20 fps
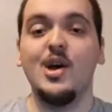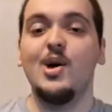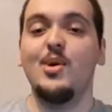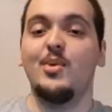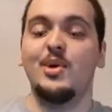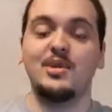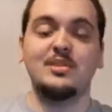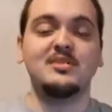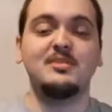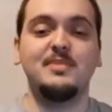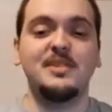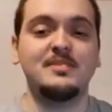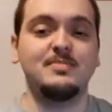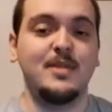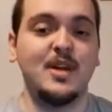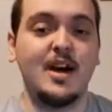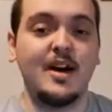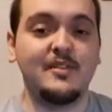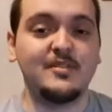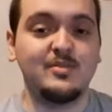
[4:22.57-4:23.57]
What used to piss me
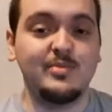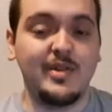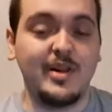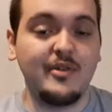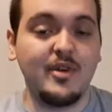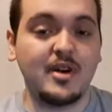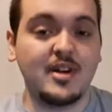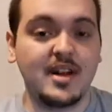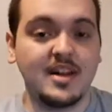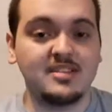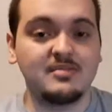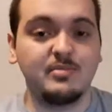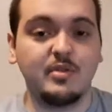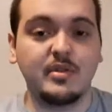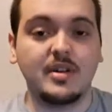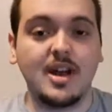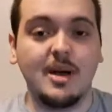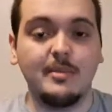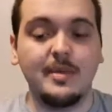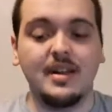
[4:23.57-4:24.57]
off is whenever a customer
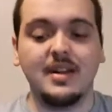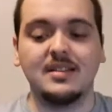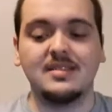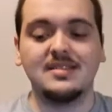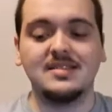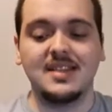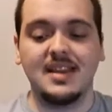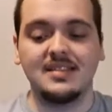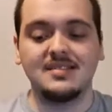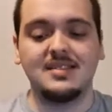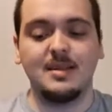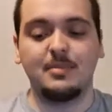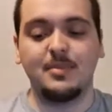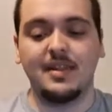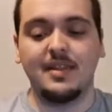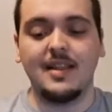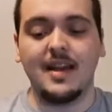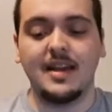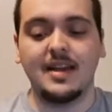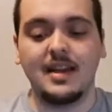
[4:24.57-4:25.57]
would come in and say
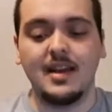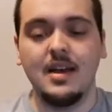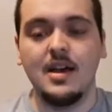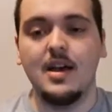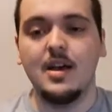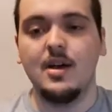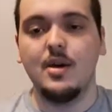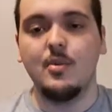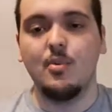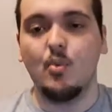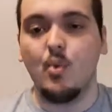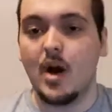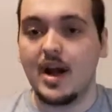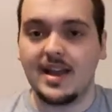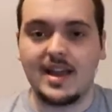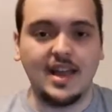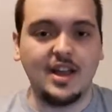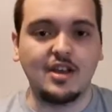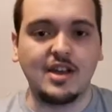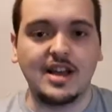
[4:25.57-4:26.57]
something like, why
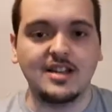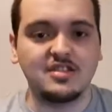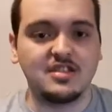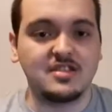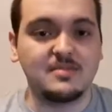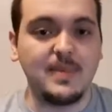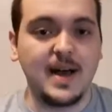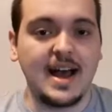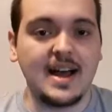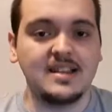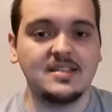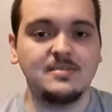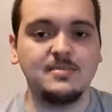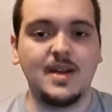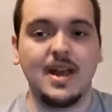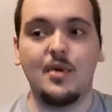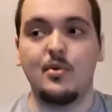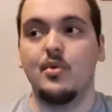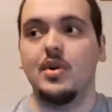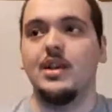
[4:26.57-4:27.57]
can't you guys just pass me?
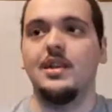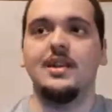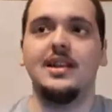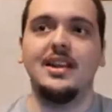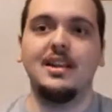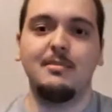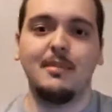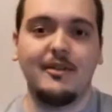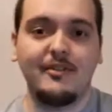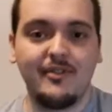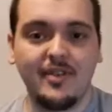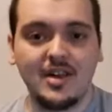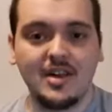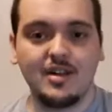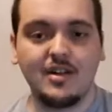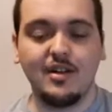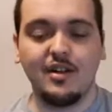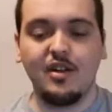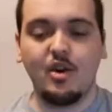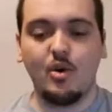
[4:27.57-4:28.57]
I really need my
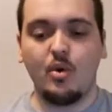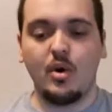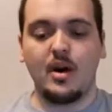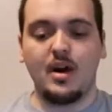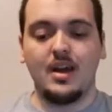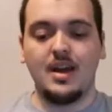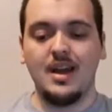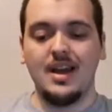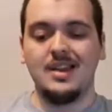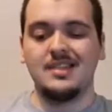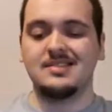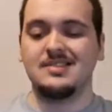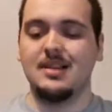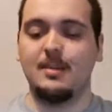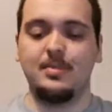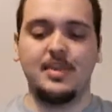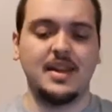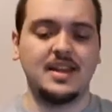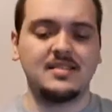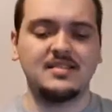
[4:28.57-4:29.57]
vehicle, or
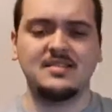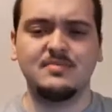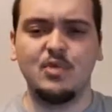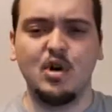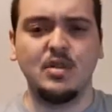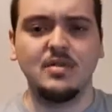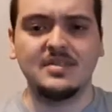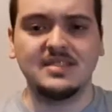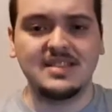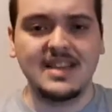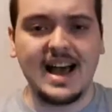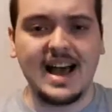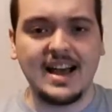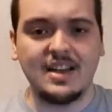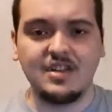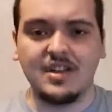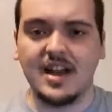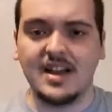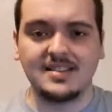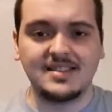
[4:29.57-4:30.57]
something as small as that.
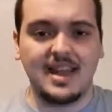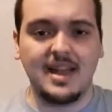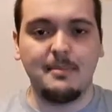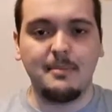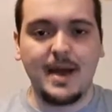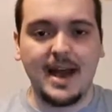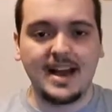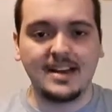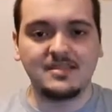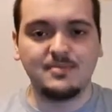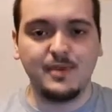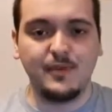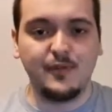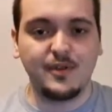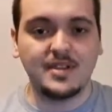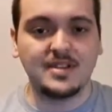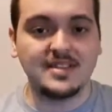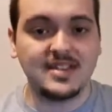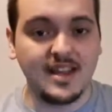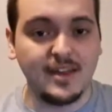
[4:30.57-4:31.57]
You guys can't pass me for
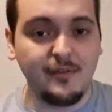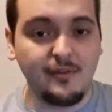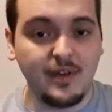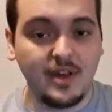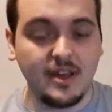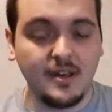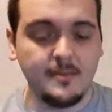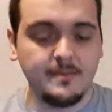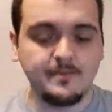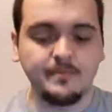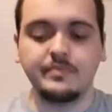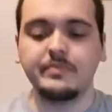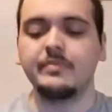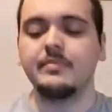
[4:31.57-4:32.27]
the safety.